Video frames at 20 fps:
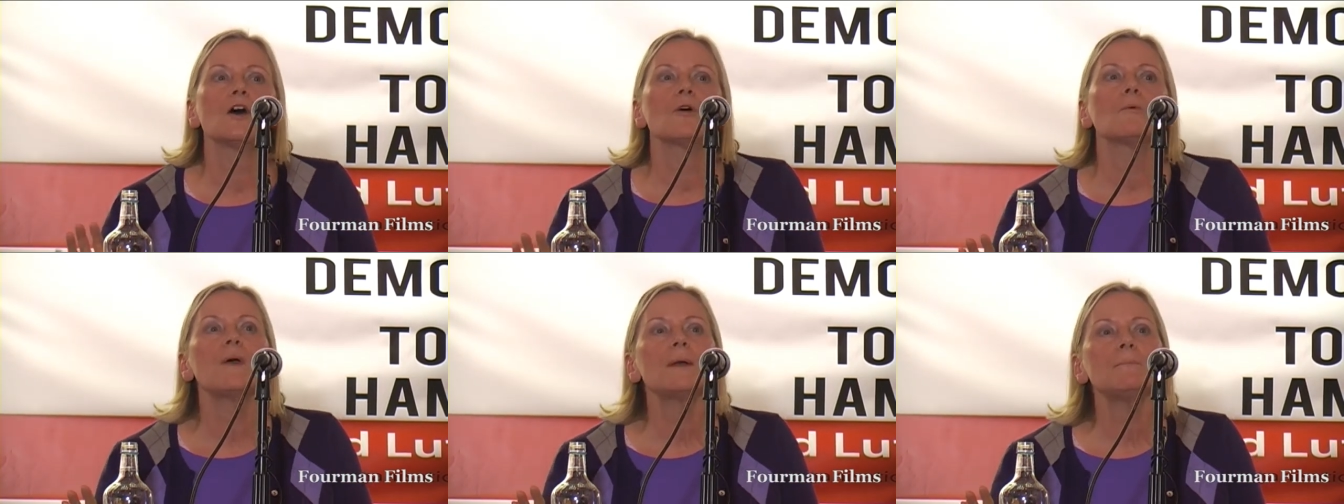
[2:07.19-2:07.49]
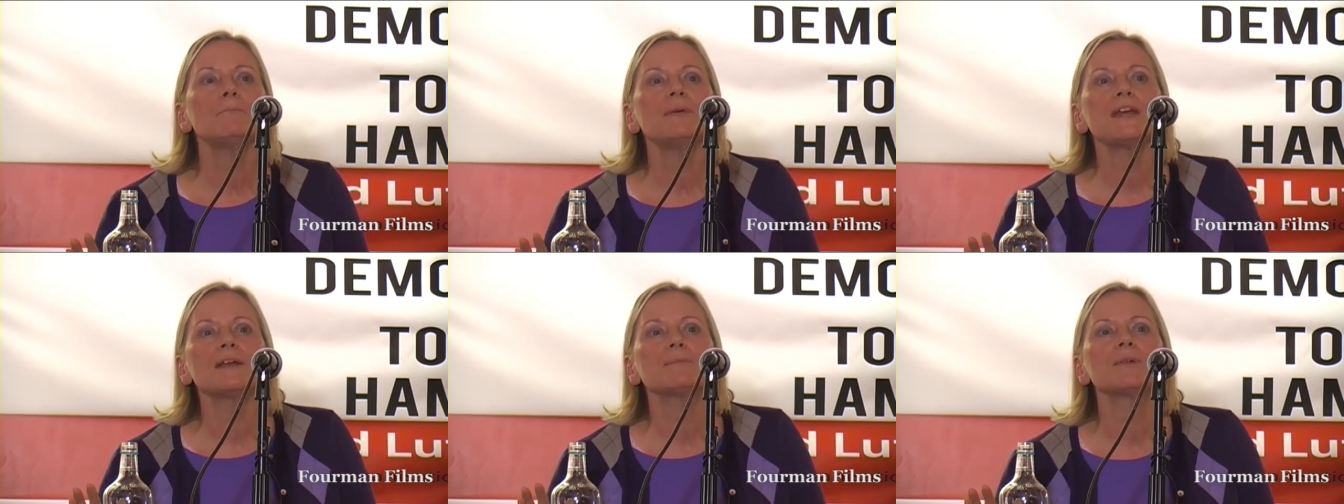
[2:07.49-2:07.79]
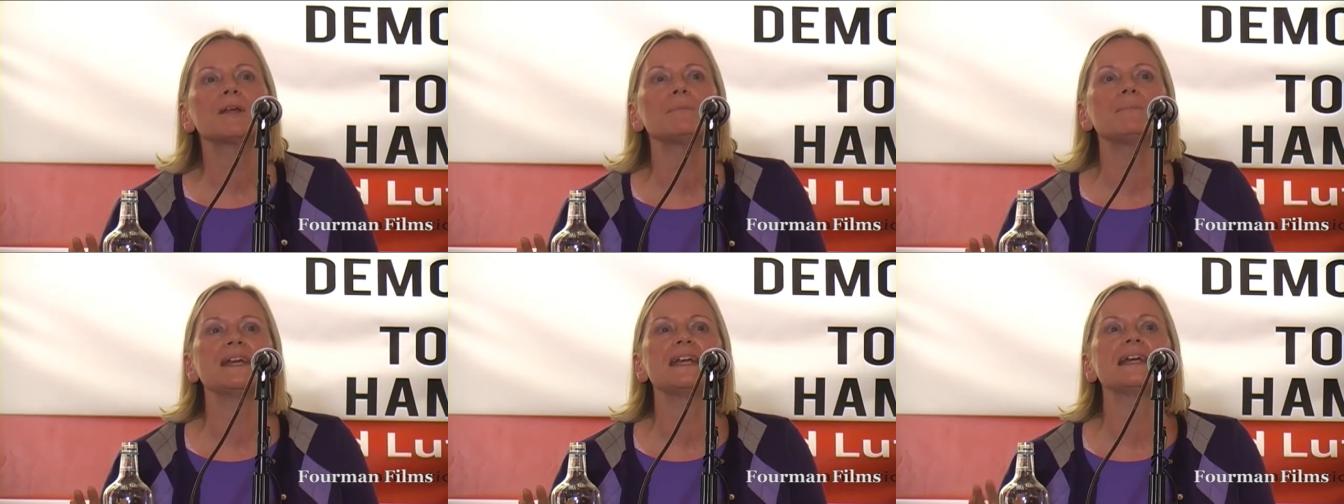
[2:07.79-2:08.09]
when
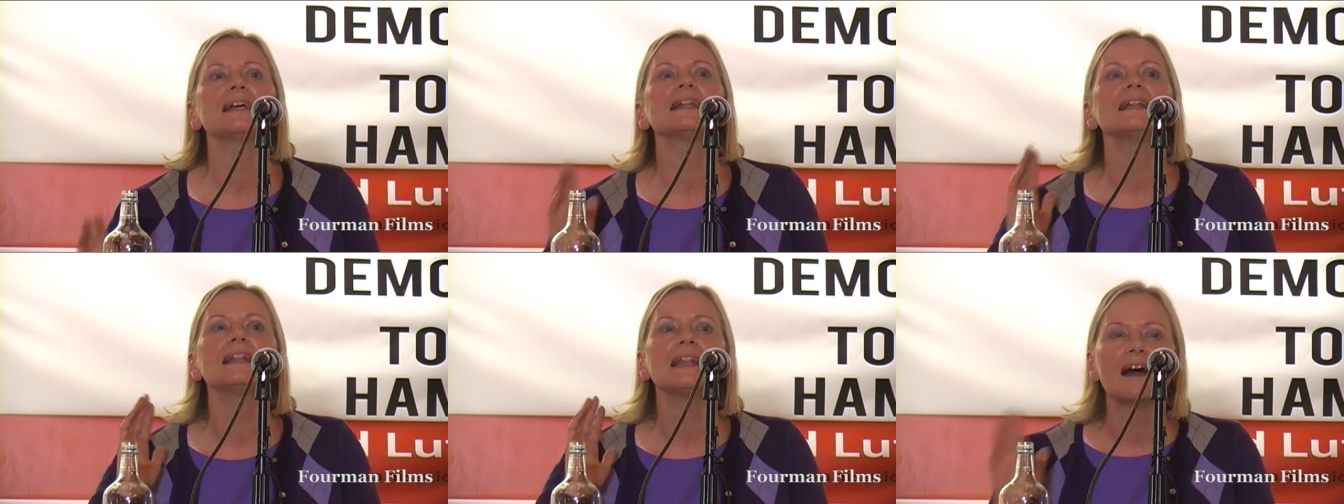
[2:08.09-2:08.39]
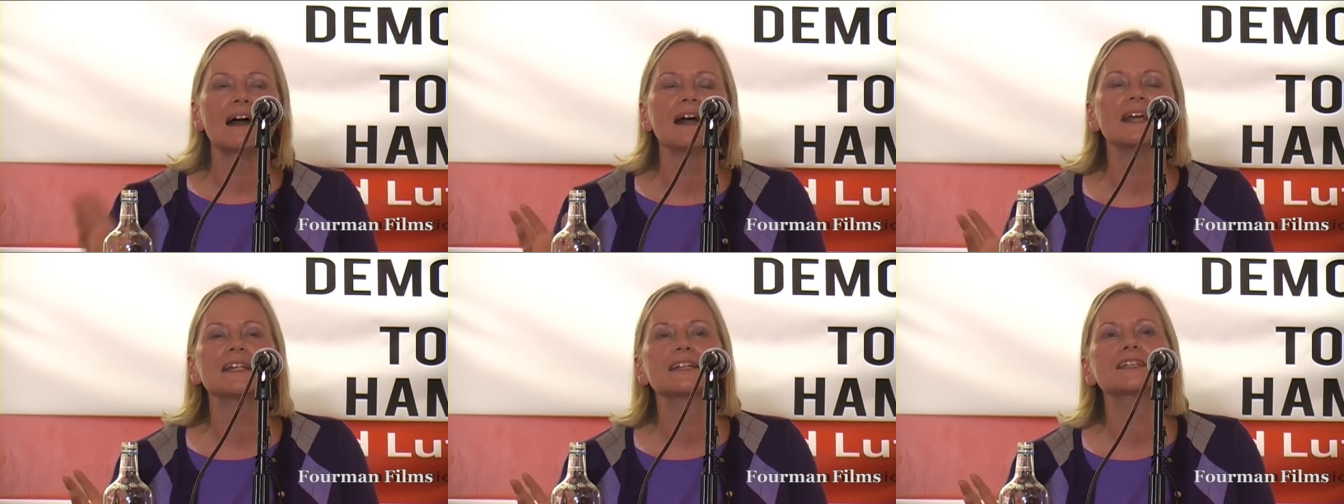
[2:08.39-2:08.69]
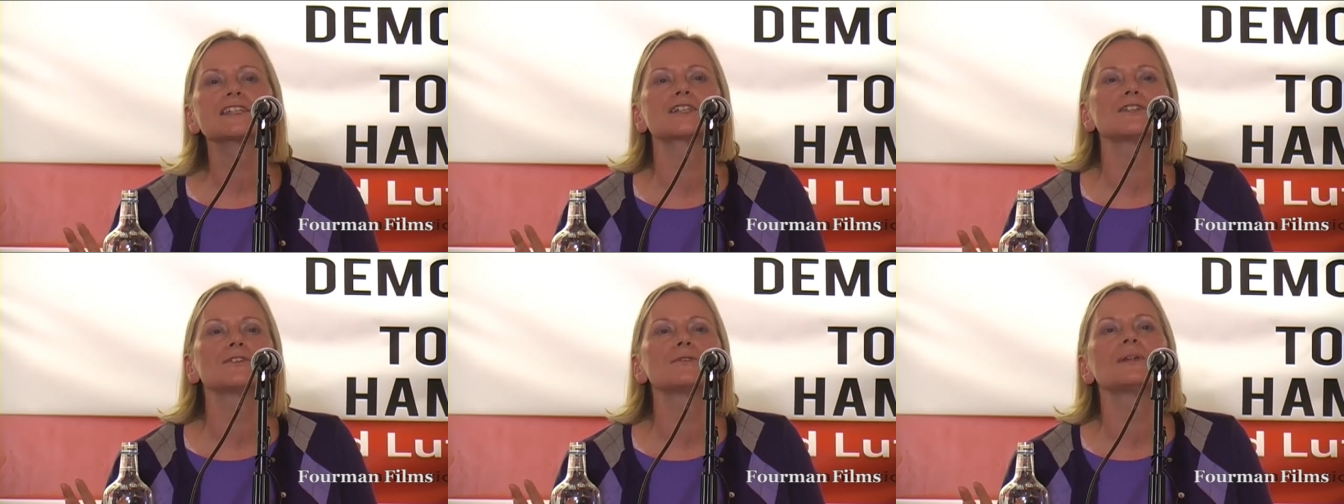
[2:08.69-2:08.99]
people are being
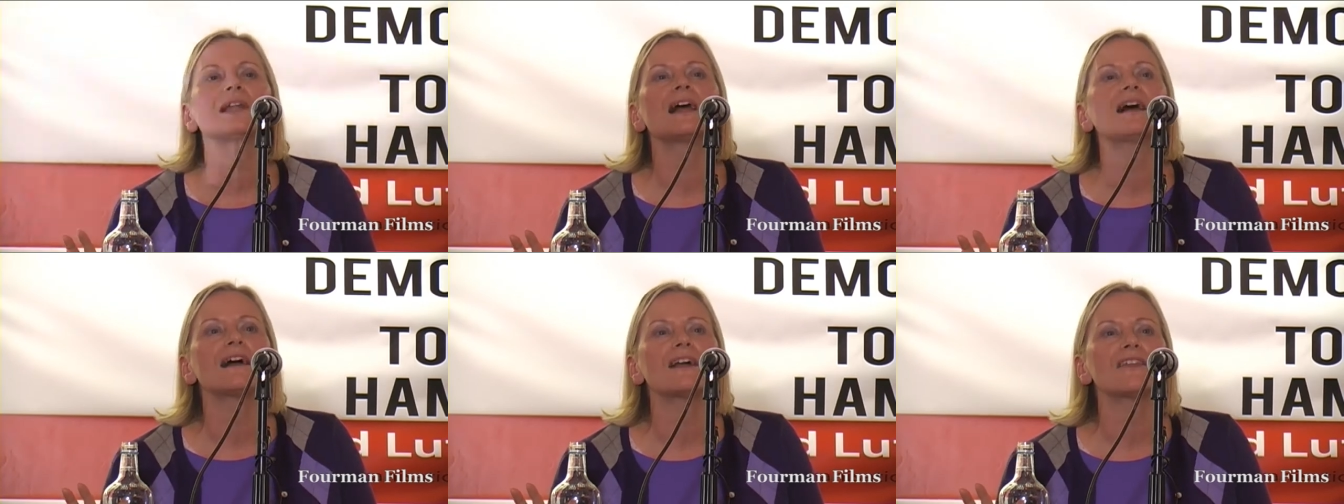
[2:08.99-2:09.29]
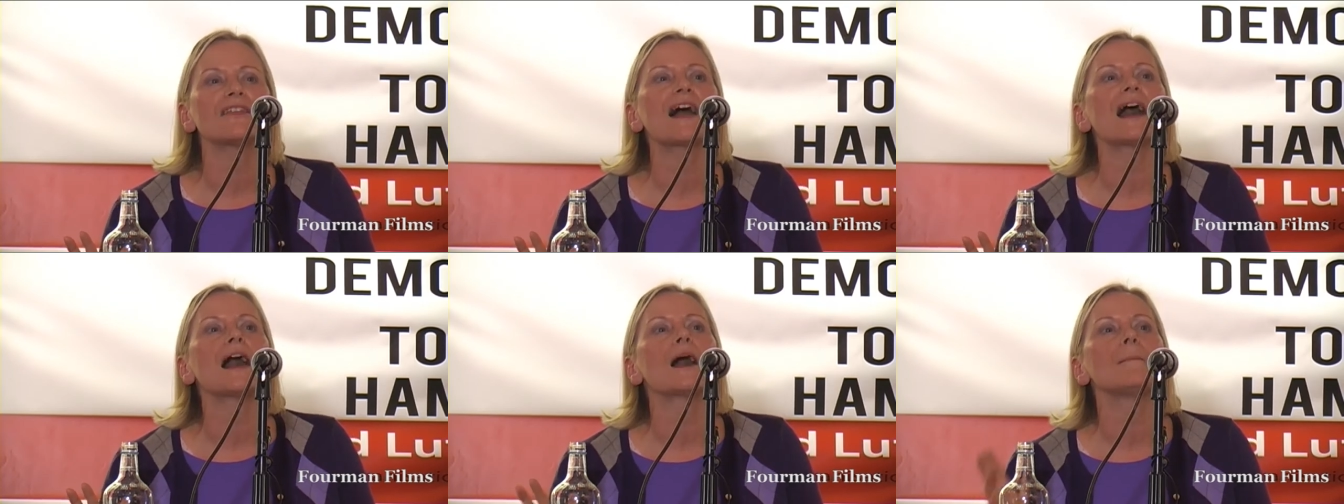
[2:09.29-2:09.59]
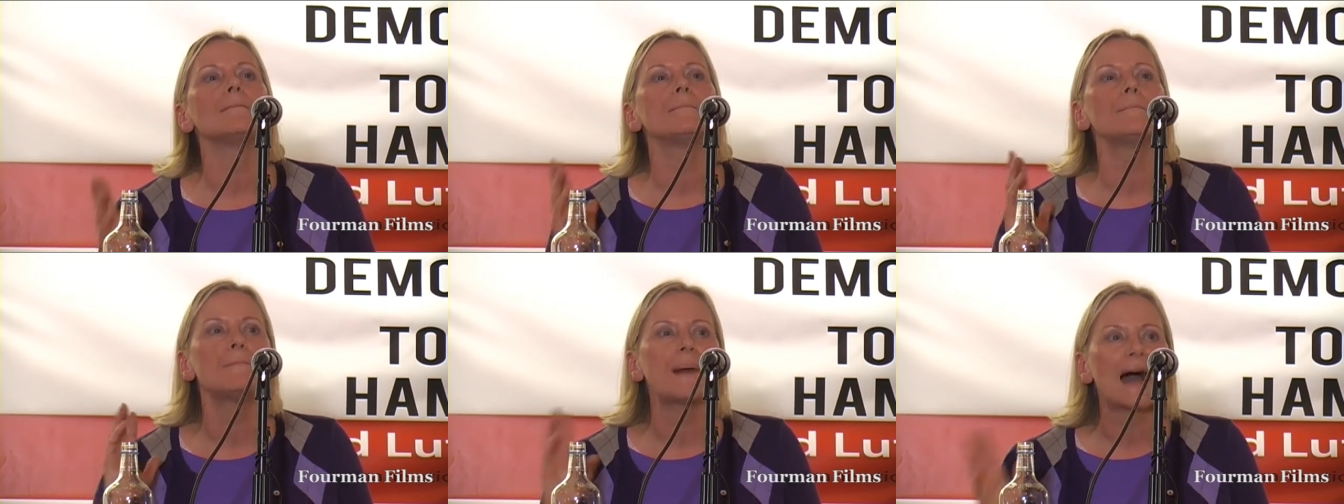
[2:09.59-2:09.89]
lied to like
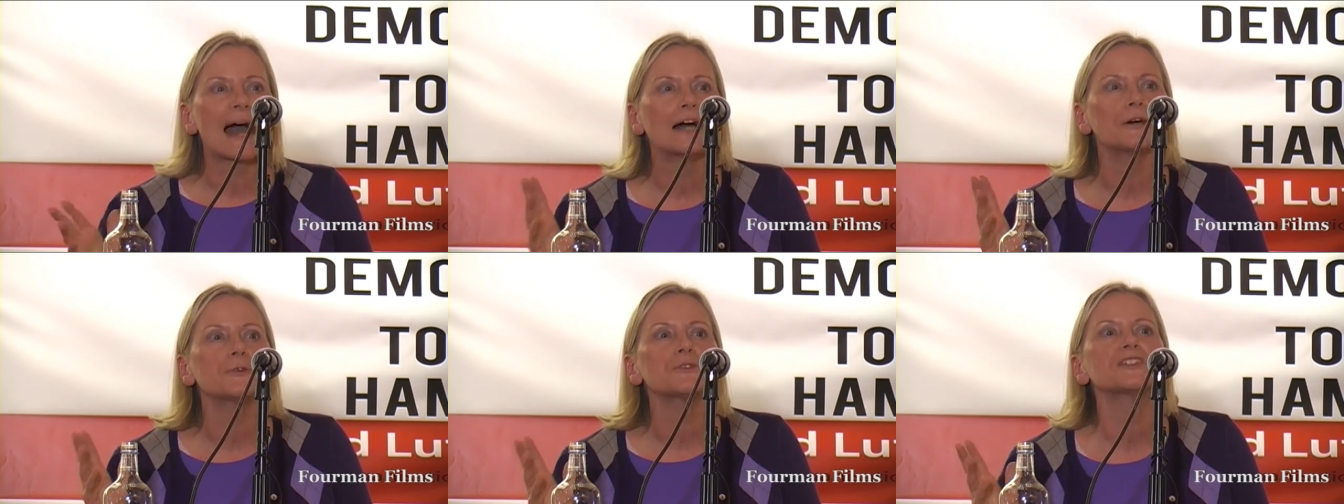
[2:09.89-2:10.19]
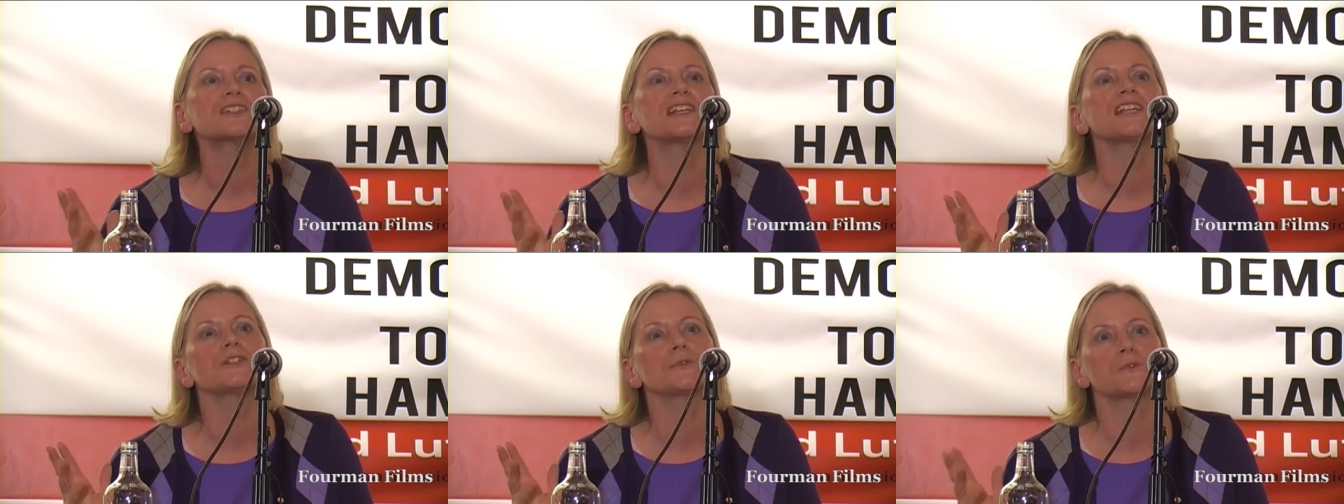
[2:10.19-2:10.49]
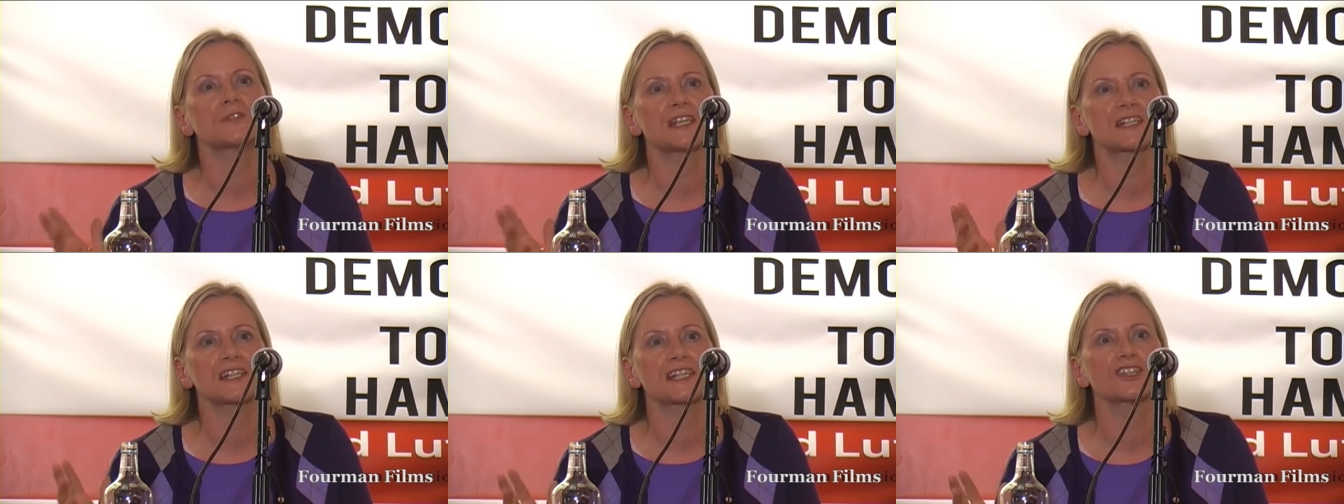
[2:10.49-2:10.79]
that and bounced into
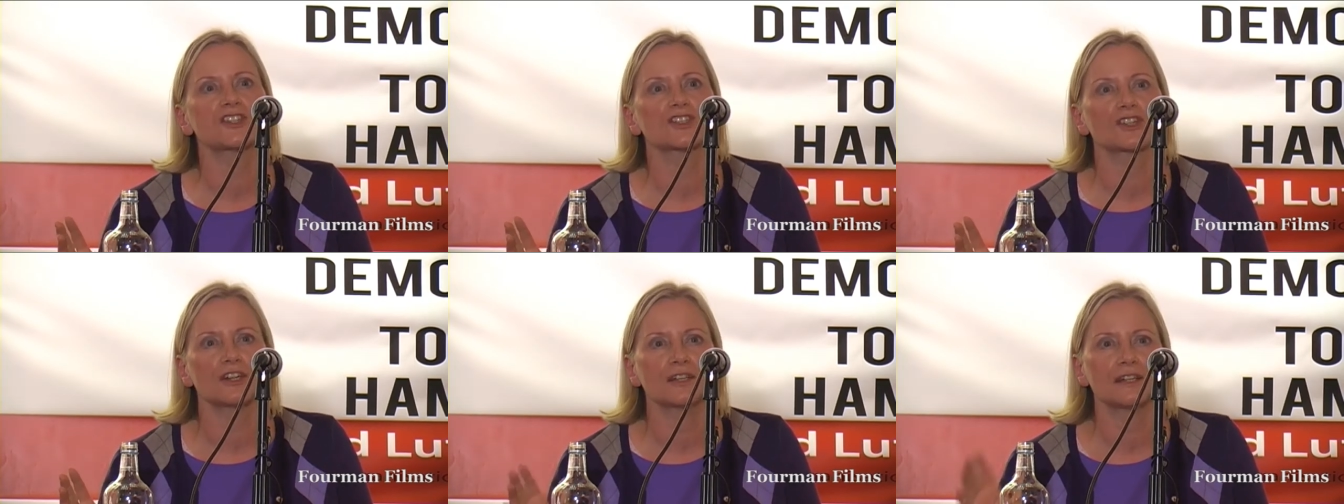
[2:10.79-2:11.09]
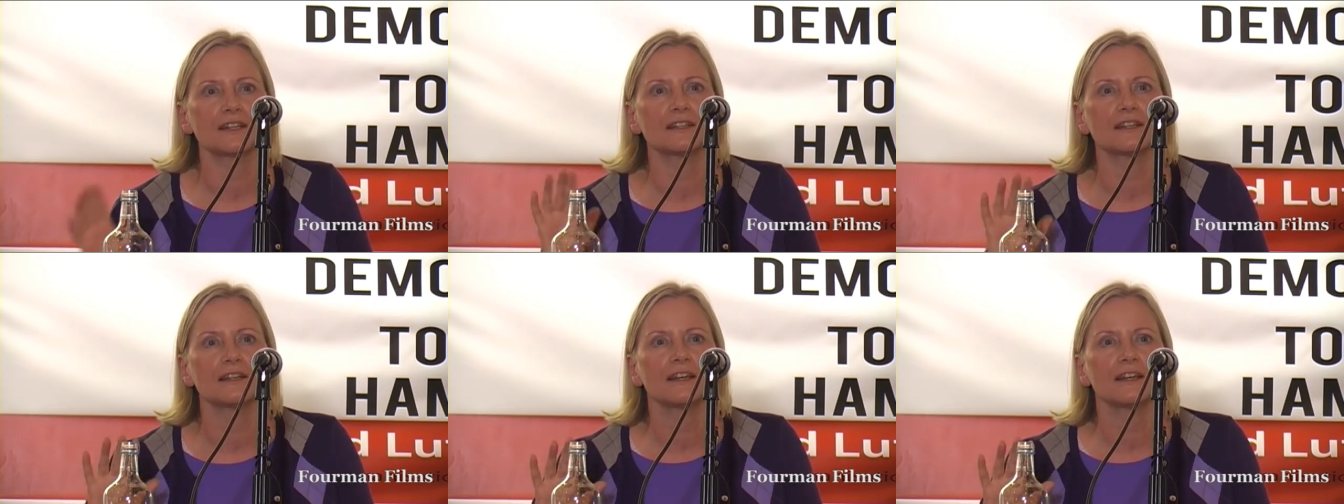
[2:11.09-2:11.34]
a decision,